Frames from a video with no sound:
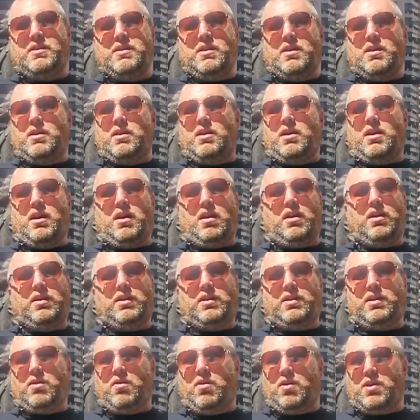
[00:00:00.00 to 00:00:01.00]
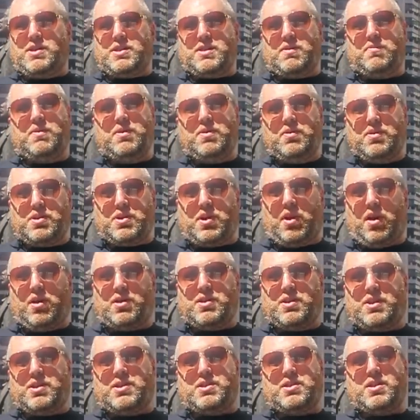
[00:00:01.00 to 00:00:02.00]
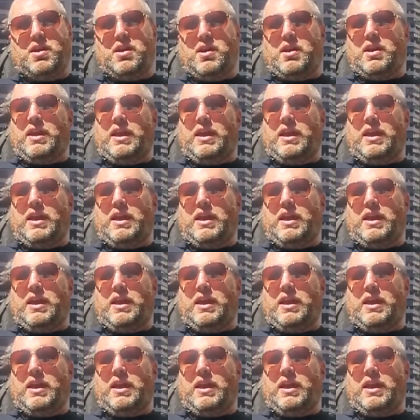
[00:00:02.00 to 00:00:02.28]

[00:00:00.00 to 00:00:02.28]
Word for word: uh, you know, on some new charges,